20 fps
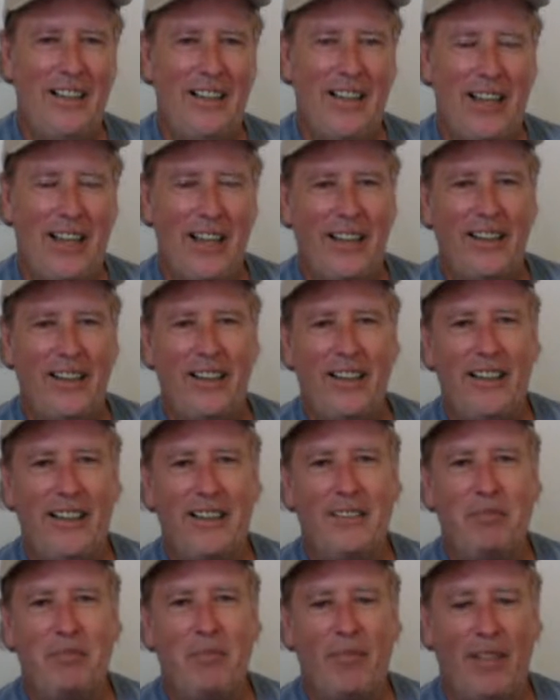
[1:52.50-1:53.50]
And
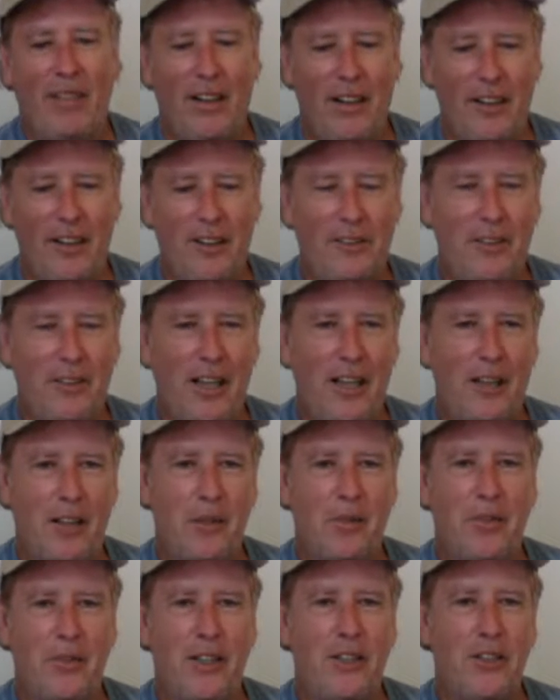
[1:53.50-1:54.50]
then you tell
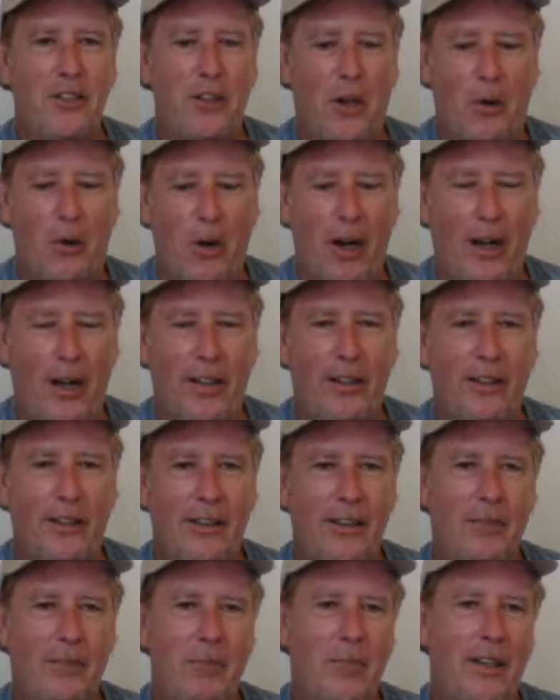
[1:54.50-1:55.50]
them that your
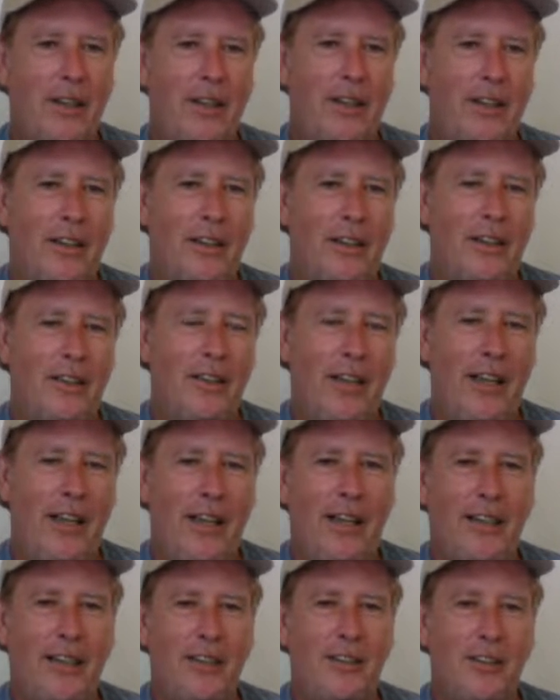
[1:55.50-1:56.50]
erotica
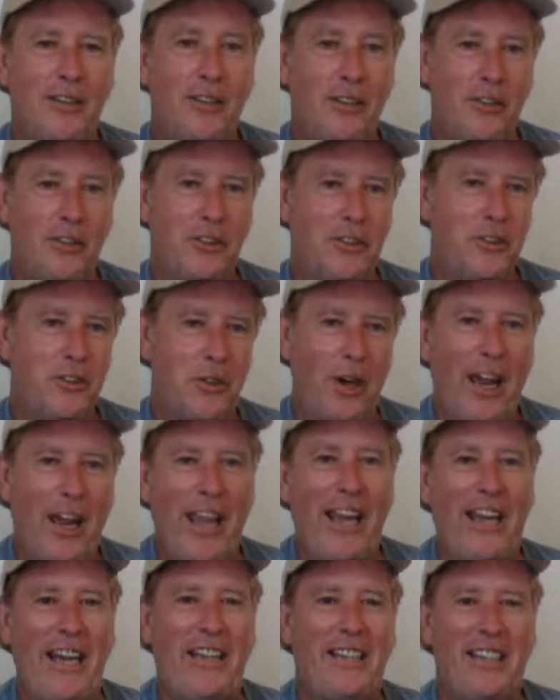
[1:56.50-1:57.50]
contains
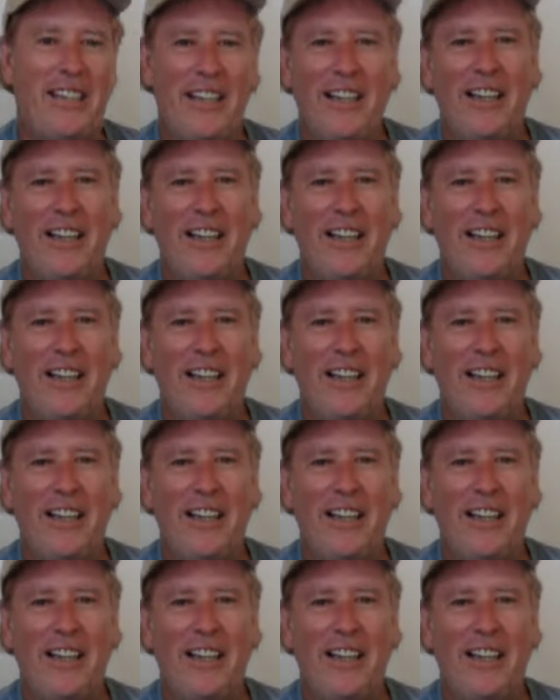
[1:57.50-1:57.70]
straight,